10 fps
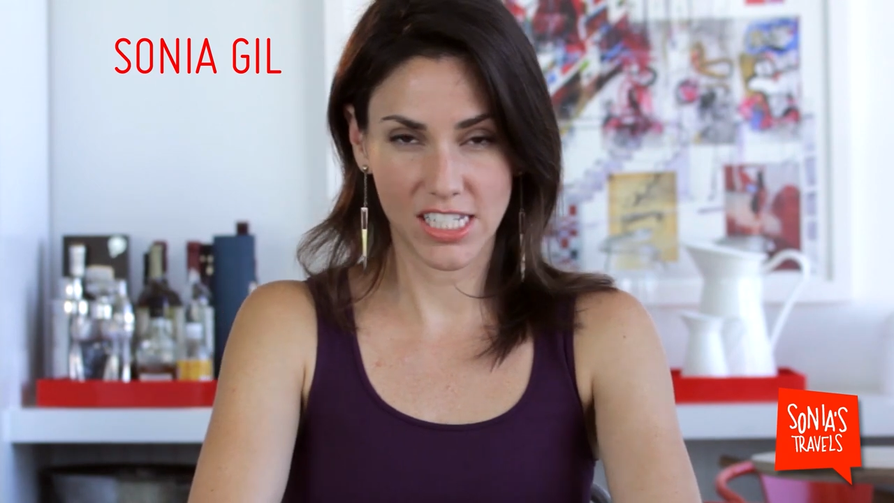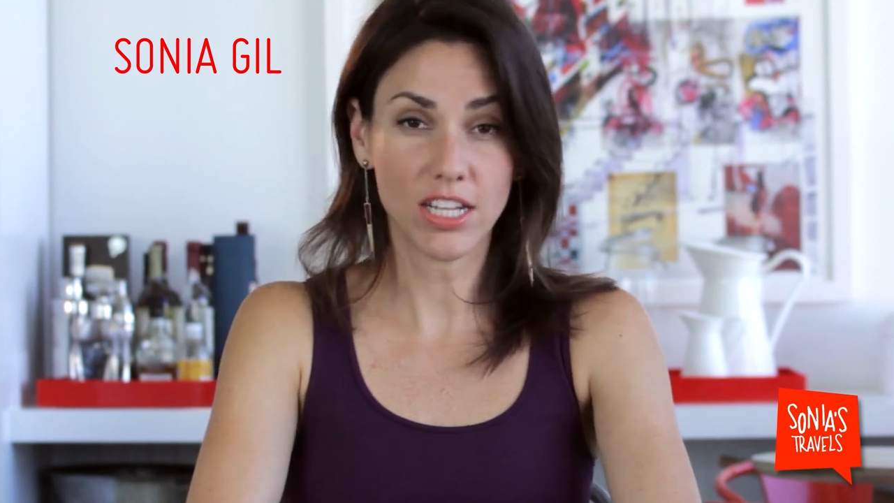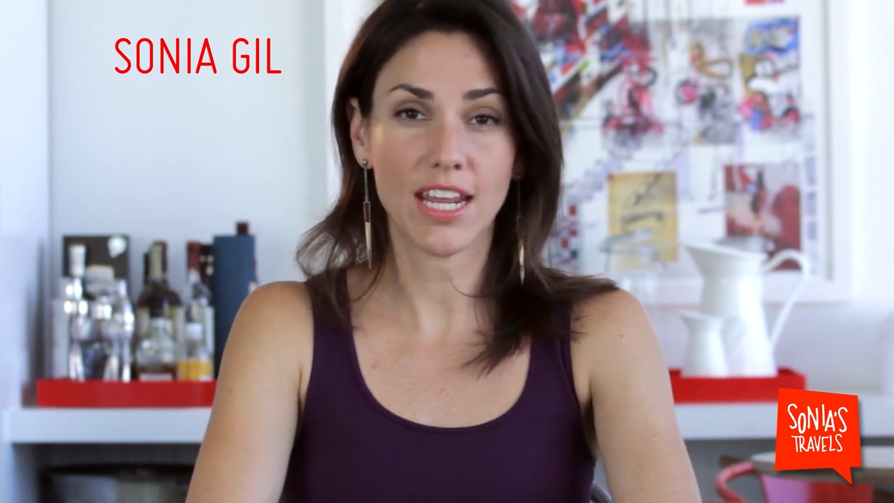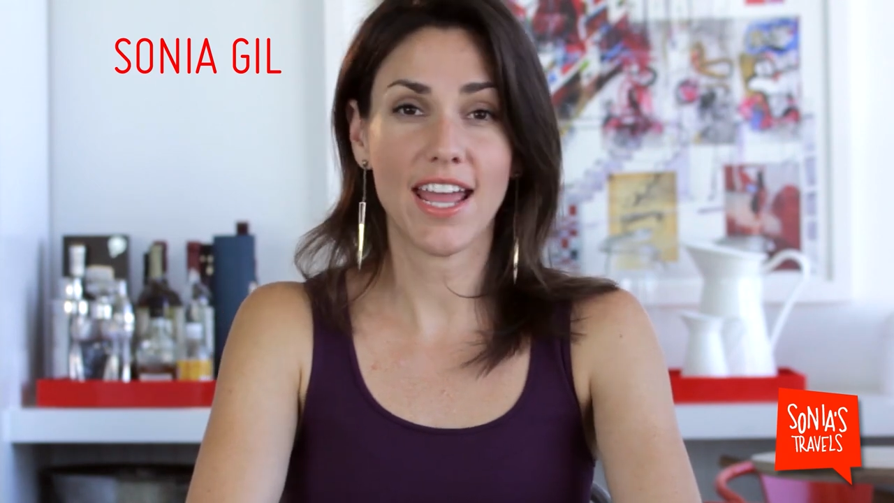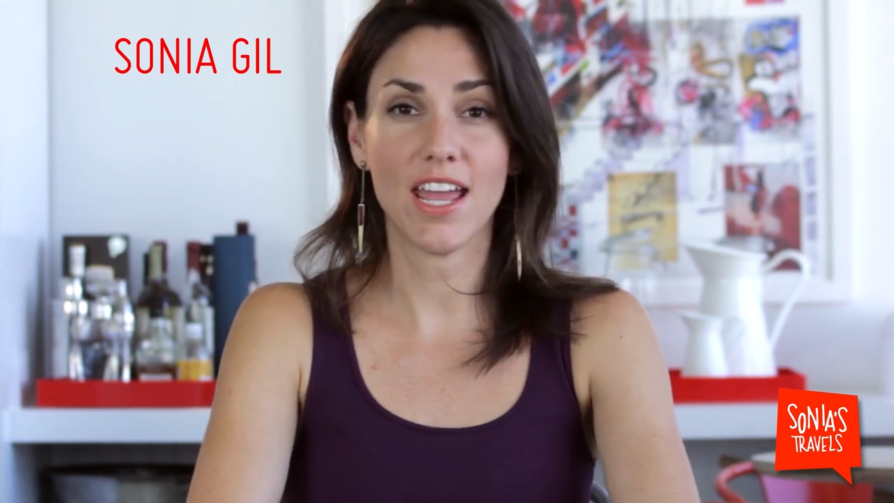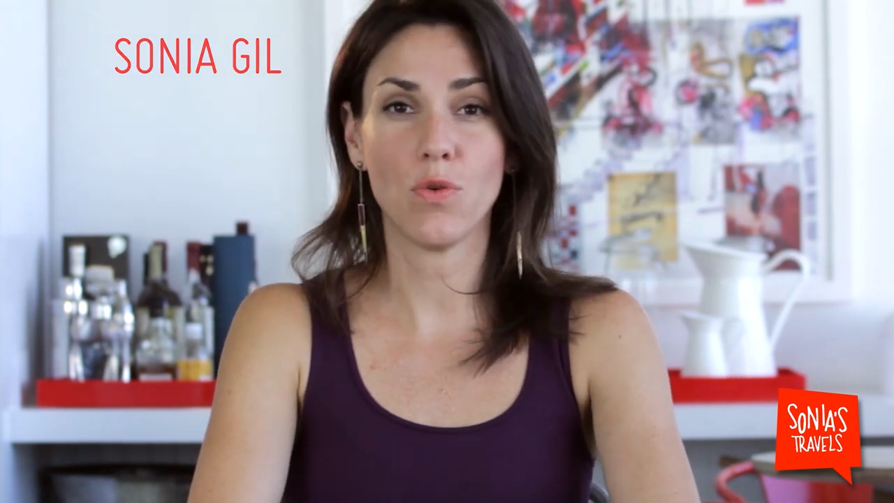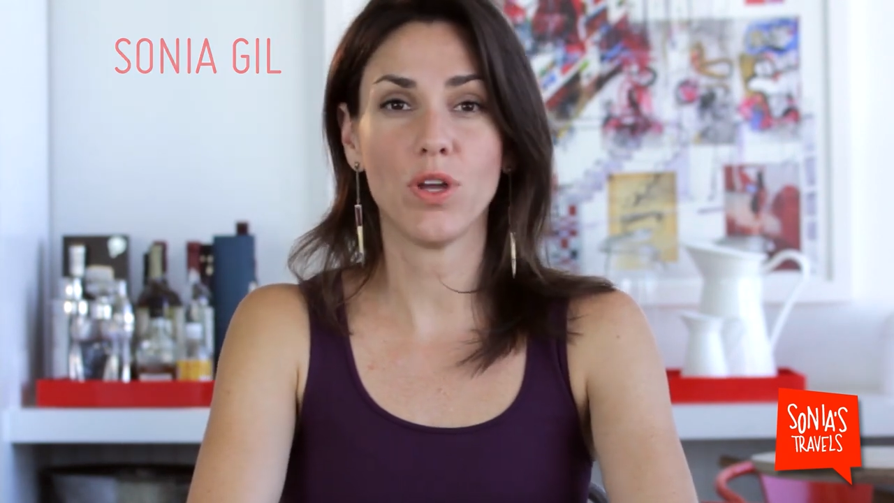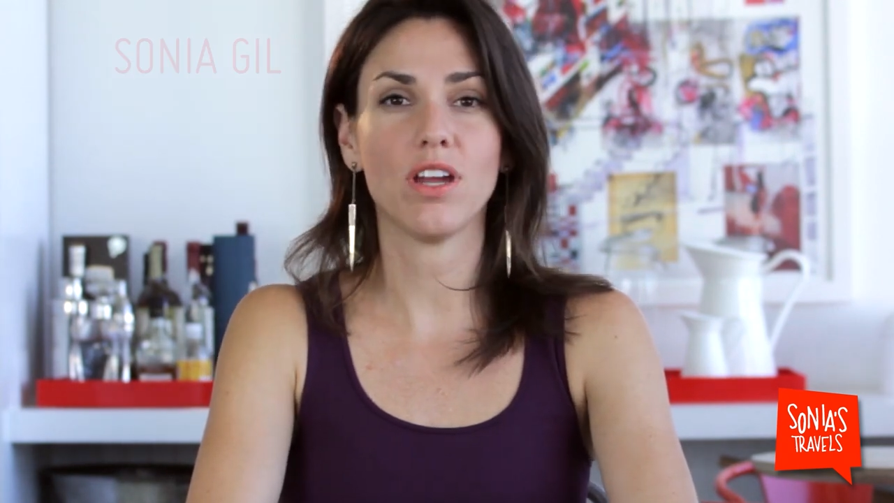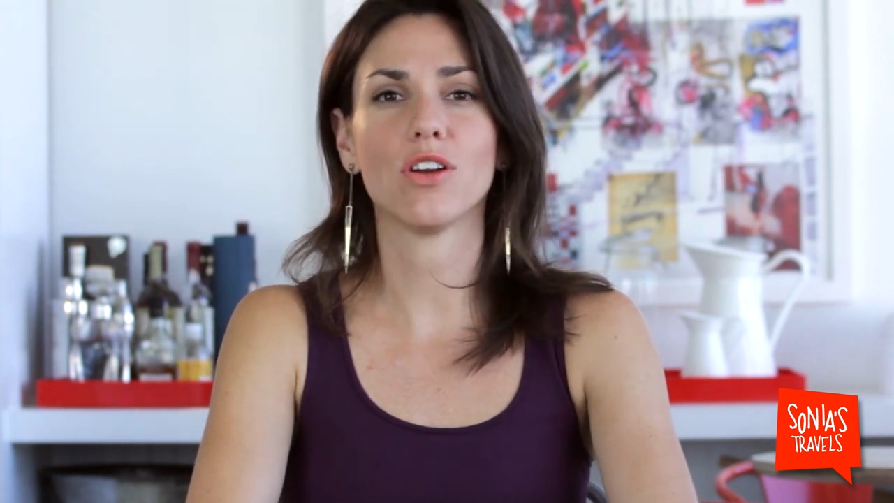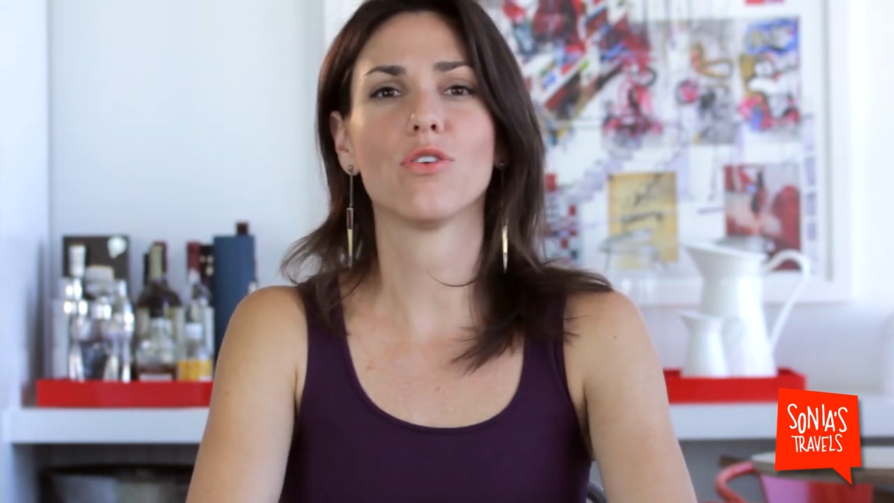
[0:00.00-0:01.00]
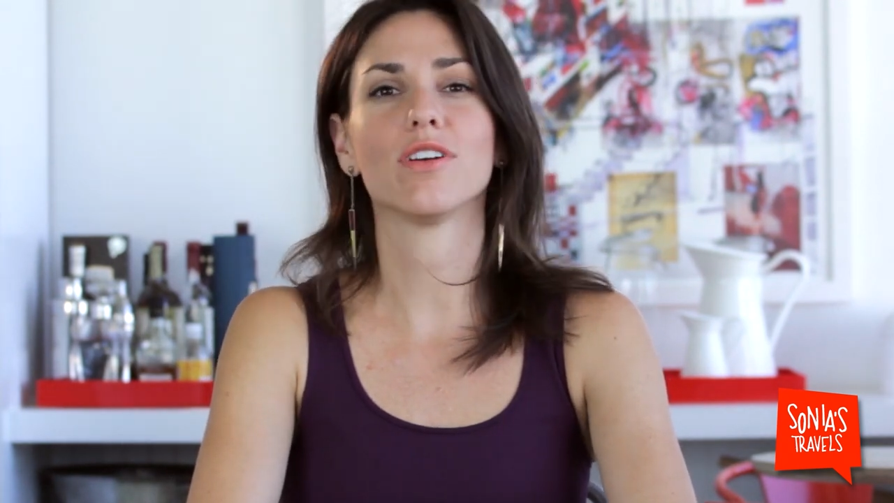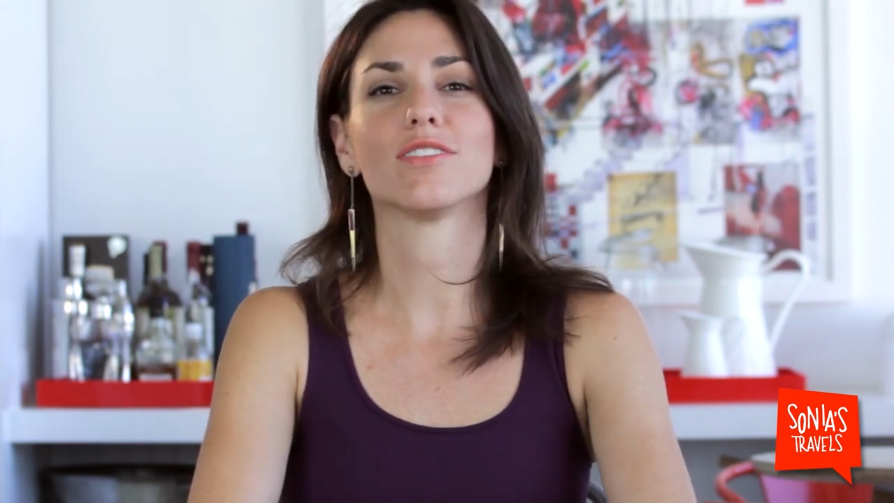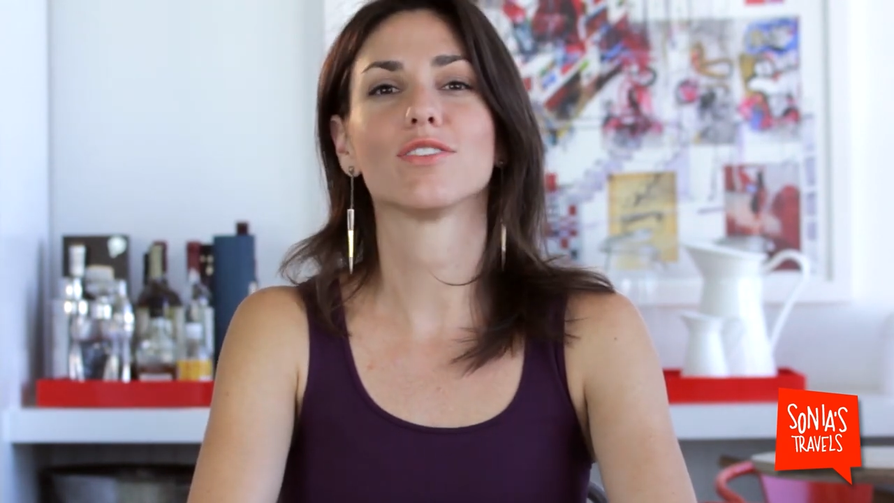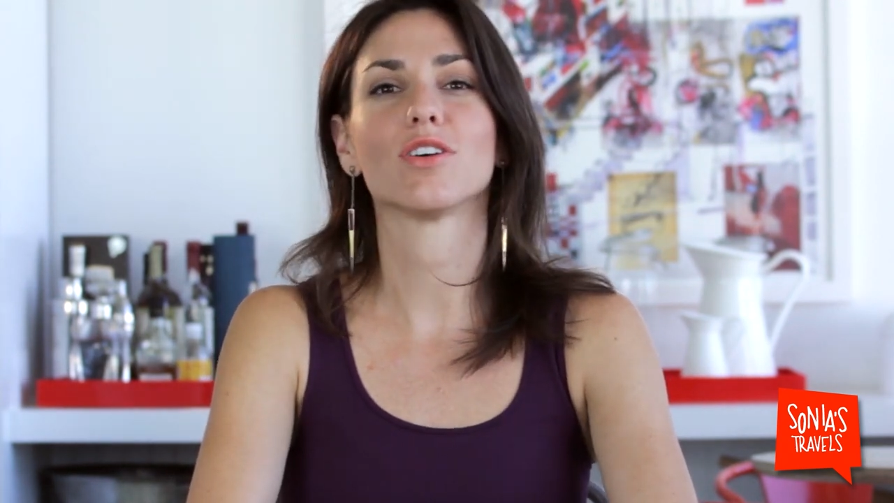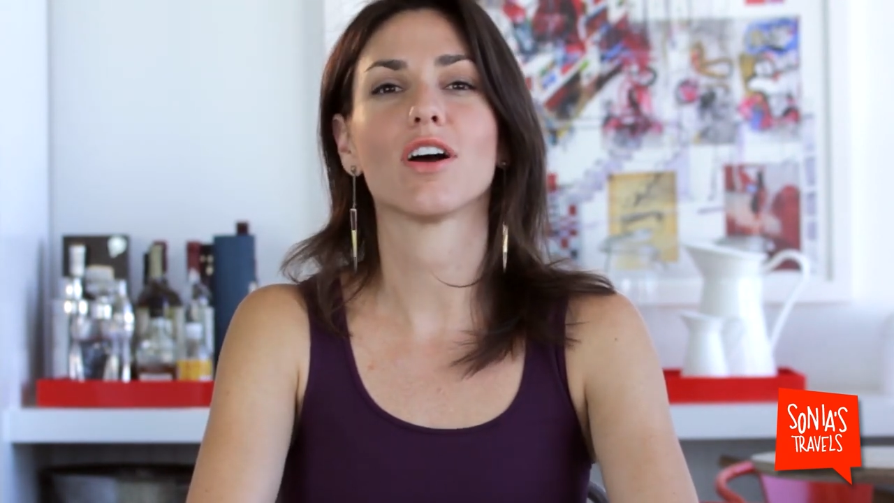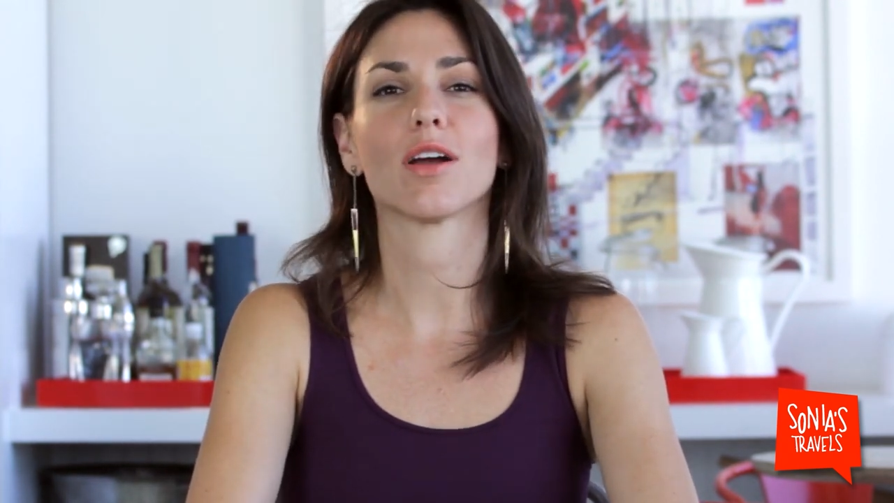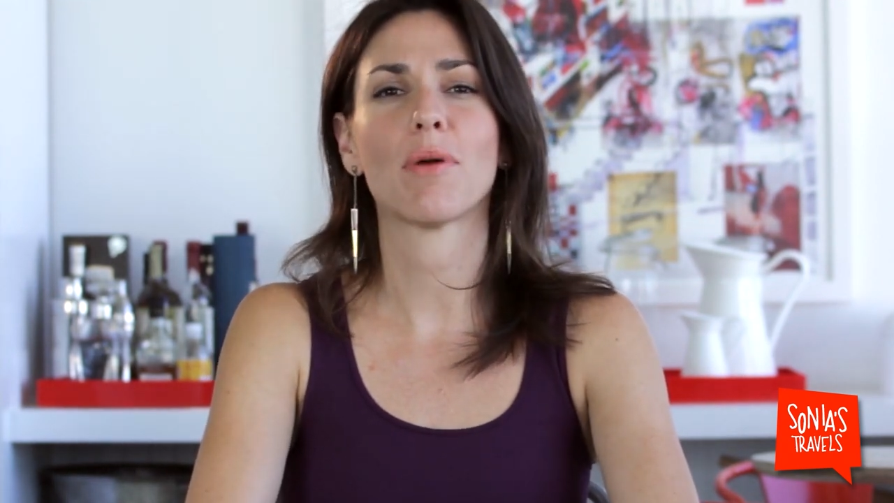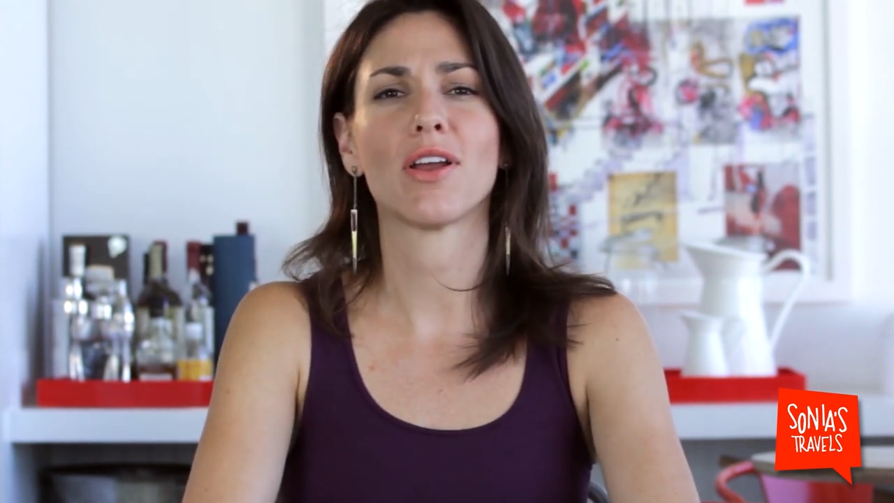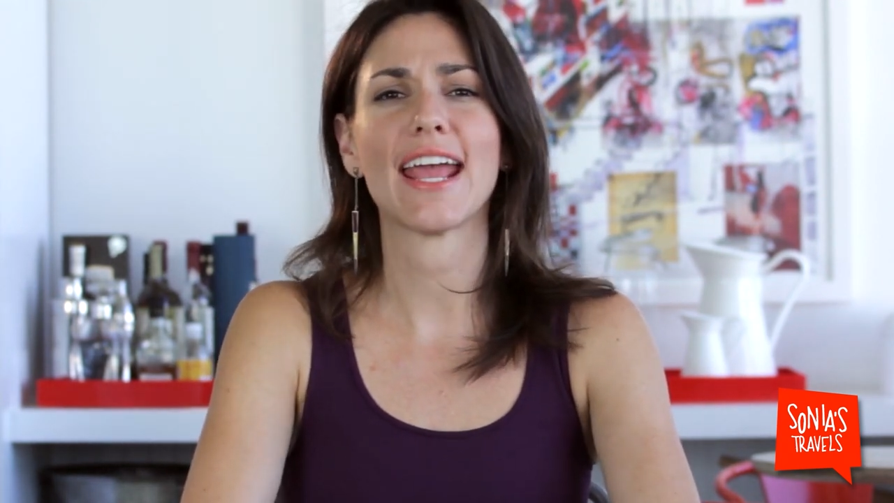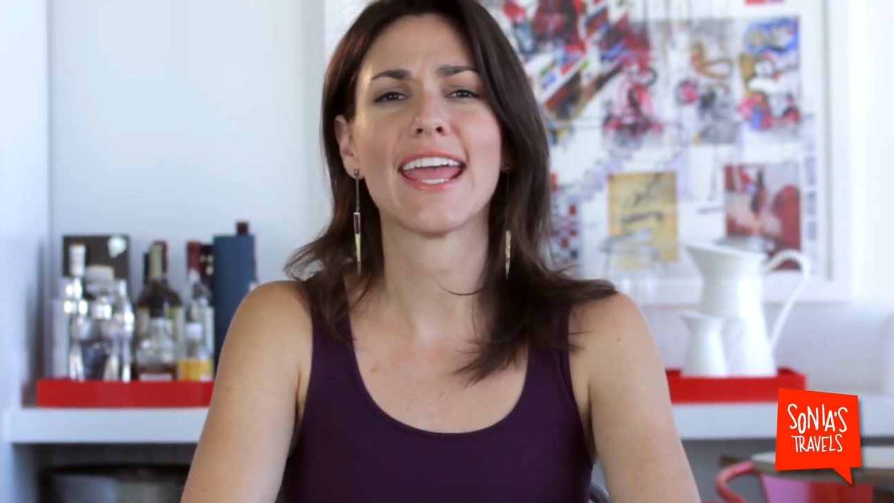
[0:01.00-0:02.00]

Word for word: today we are going to talk about